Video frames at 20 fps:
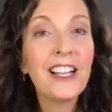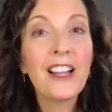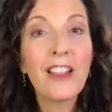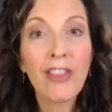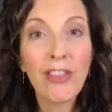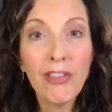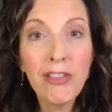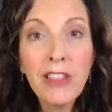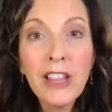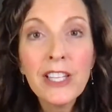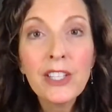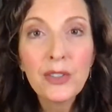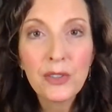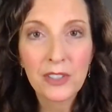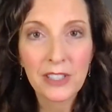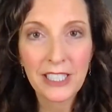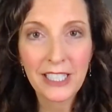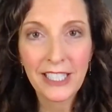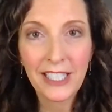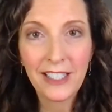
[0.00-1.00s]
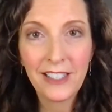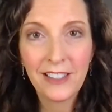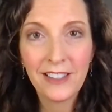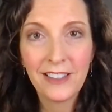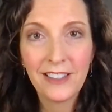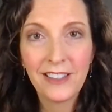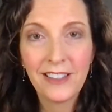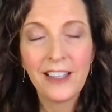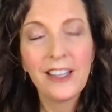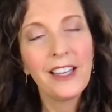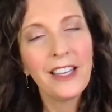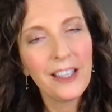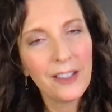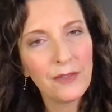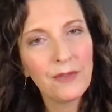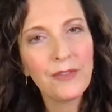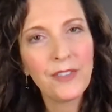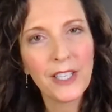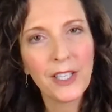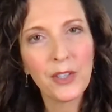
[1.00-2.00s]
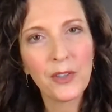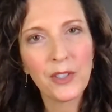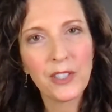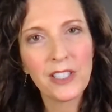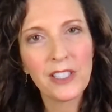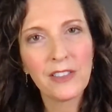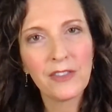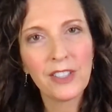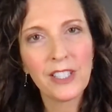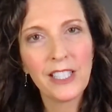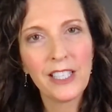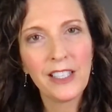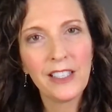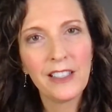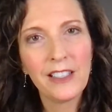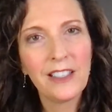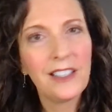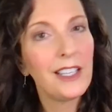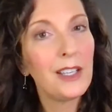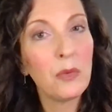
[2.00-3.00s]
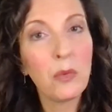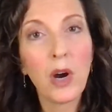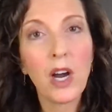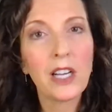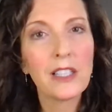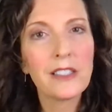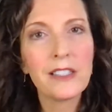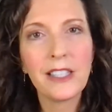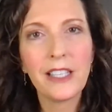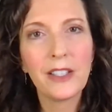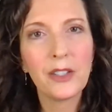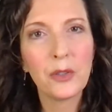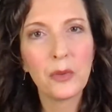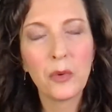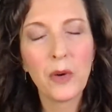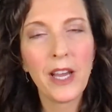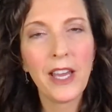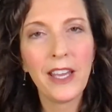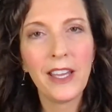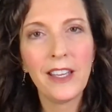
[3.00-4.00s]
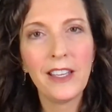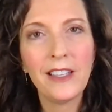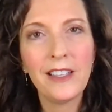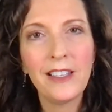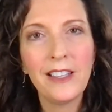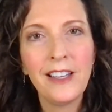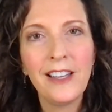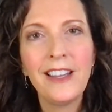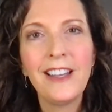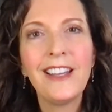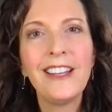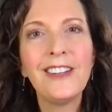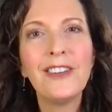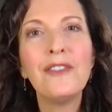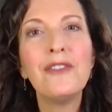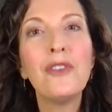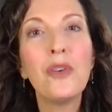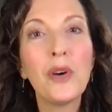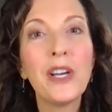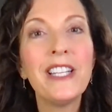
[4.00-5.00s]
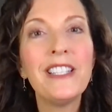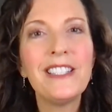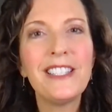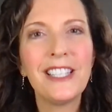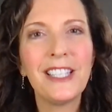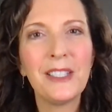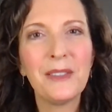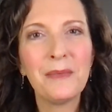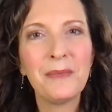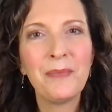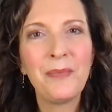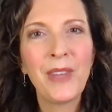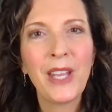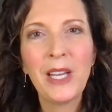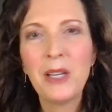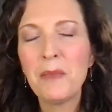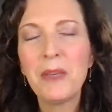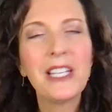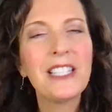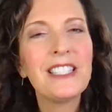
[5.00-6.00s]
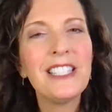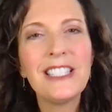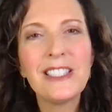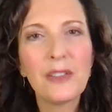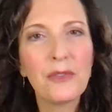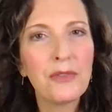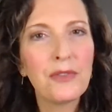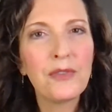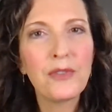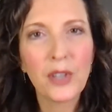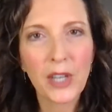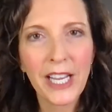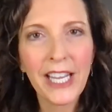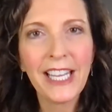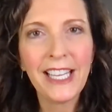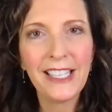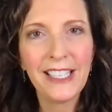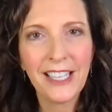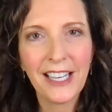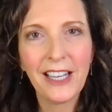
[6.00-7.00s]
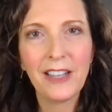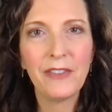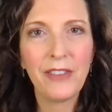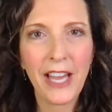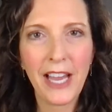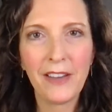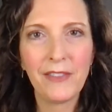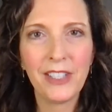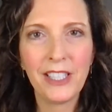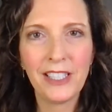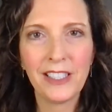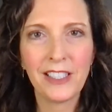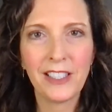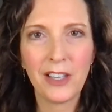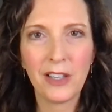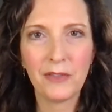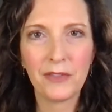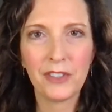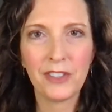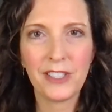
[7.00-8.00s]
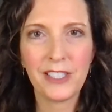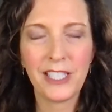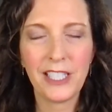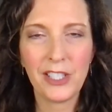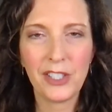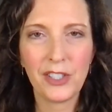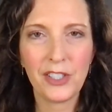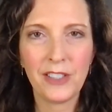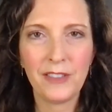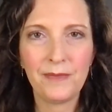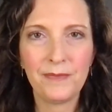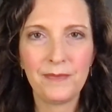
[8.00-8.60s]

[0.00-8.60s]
literally and figuratively, he walks the other way and avoids him because he's afraid of having the conversation.